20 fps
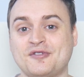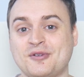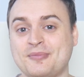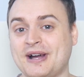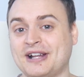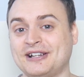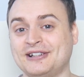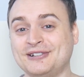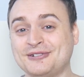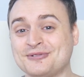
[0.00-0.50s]
from
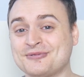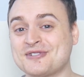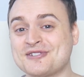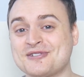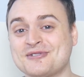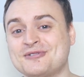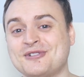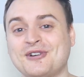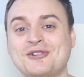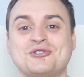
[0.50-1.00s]
our little
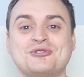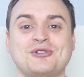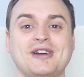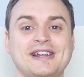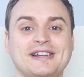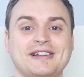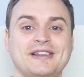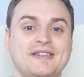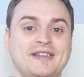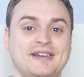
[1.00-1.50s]
pseudo
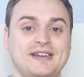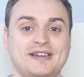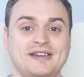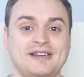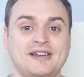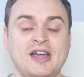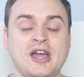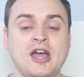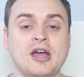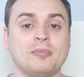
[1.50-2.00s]
trailer
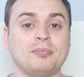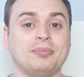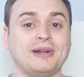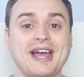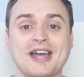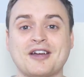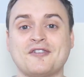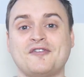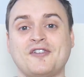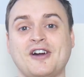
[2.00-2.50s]
there,
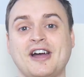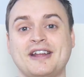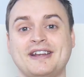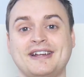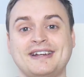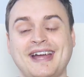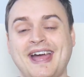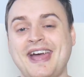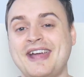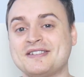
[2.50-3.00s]
Black
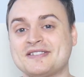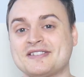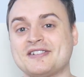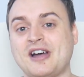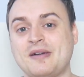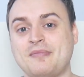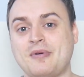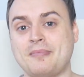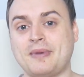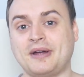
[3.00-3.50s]
Friday and
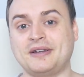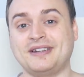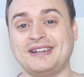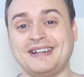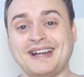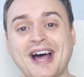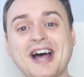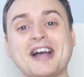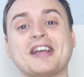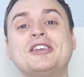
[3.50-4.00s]
Cyber
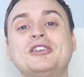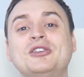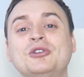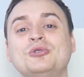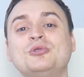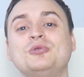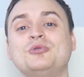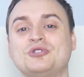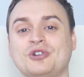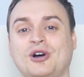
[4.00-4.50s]
Monday are
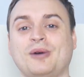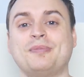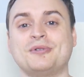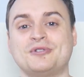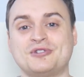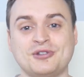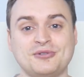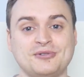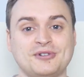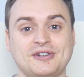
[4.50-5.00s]
huge
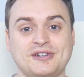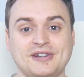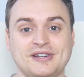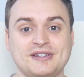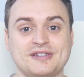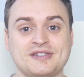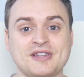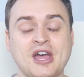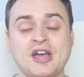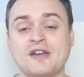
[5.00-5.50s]

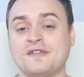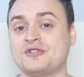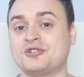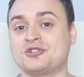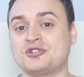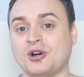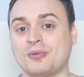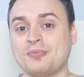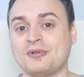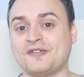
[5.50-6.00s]
opportunities for
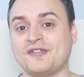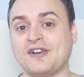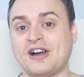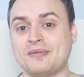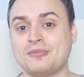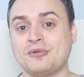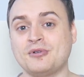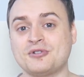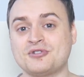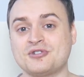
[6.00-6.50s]

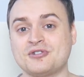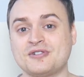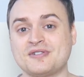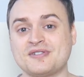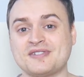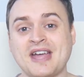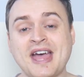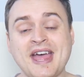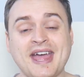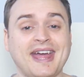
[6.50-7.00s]
Shopify
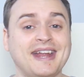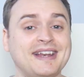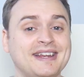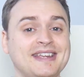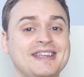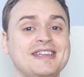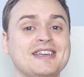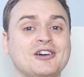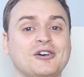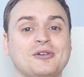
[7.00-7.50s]
merchants and
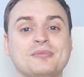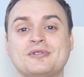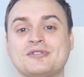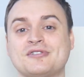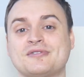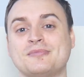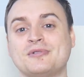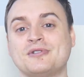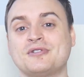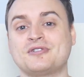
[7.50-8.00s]

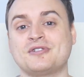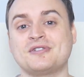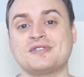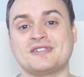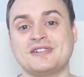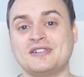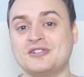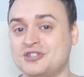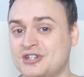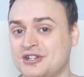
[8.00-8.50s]
e-commerce
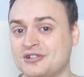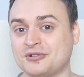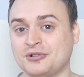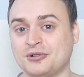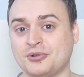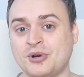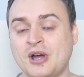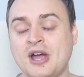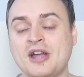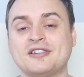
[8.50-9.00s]
merchants in
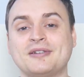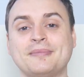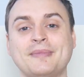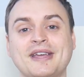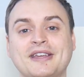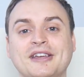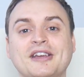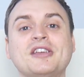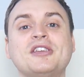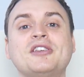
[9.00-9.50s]
general to
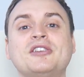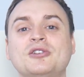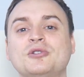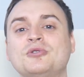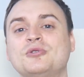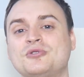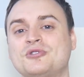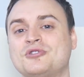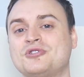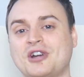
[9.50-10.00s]
make a
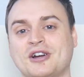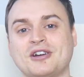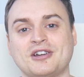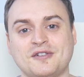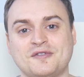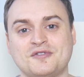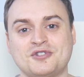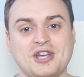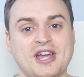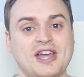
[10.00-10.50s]
huge chunk
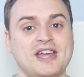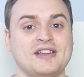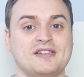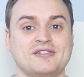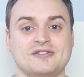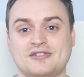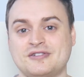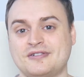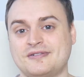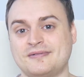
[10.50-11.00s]
of
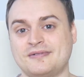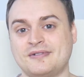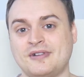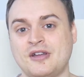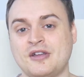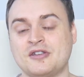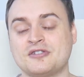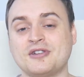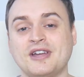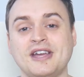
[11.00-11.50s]
change.
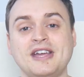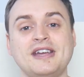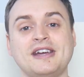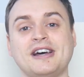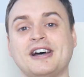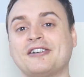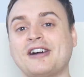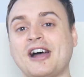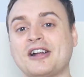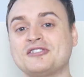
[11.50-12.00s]
So here
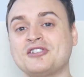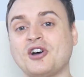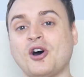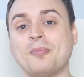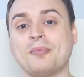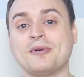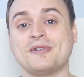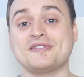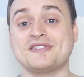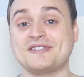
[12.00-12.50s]
are our
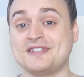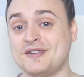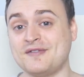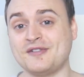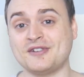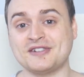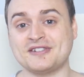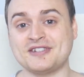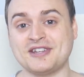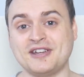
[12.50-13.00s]
top
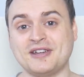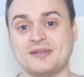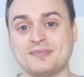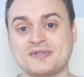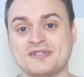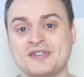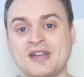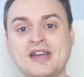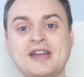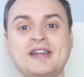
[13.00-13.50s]
7
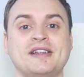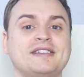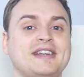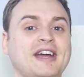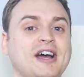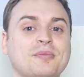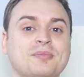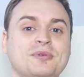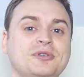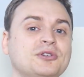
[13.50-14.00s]
tips to
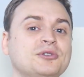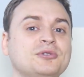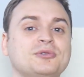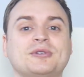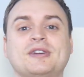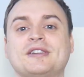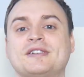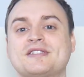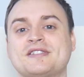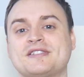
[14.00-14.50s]
help you
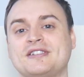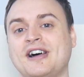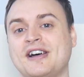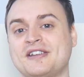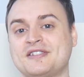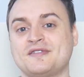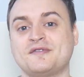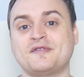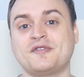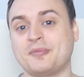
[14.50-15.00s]
get a
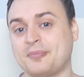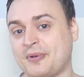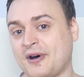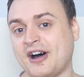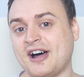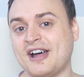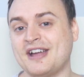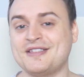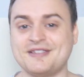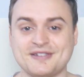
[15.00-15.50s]
slice of the
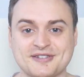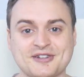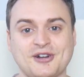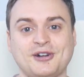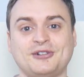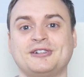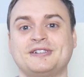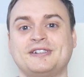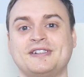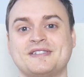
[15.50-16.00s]
pie this
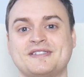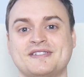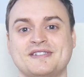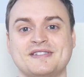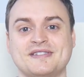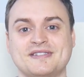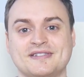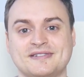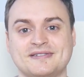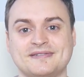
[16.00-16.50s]
holiday
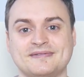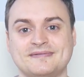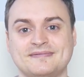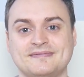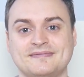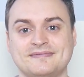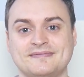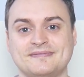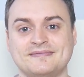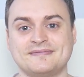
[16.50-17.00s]
season.
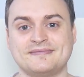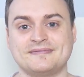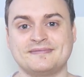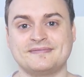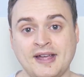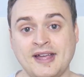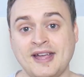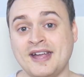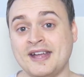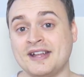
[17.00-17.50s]

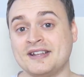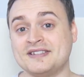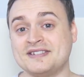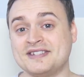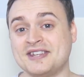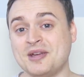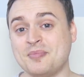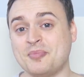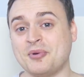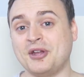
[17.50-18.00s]

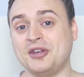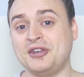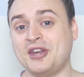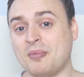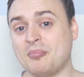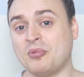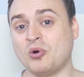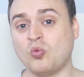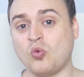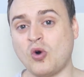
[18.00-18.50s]
Tip
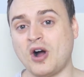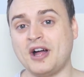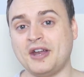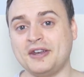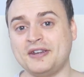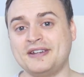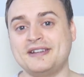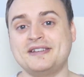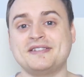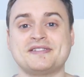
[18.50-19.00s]
number
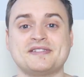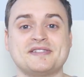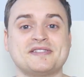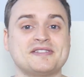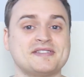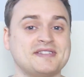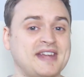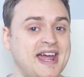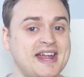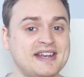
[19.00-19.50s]
1 is to
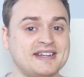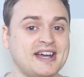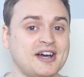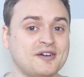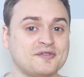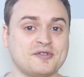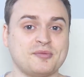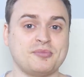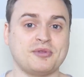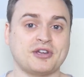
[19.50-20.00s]
stand
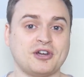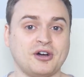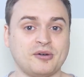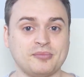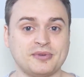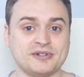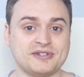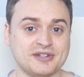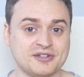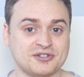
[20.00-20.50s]
out from the
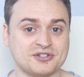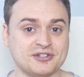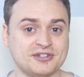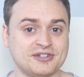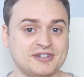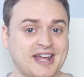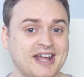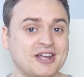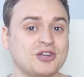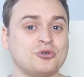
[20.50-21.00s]

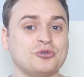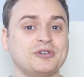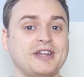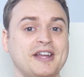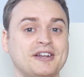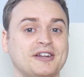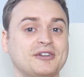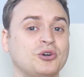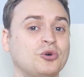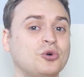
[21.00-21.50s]
competition and
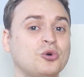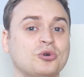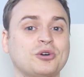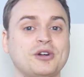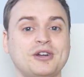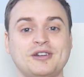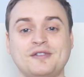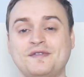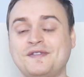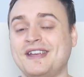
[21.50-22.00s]
create an
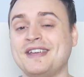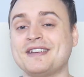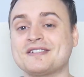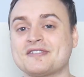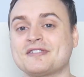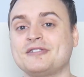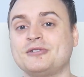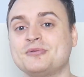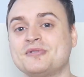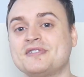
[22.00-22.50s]
aura of
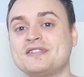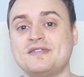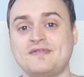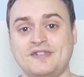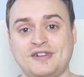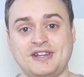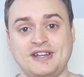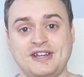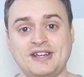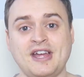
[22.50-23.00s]

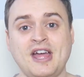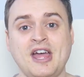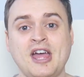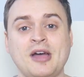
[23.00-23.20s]
exclusivity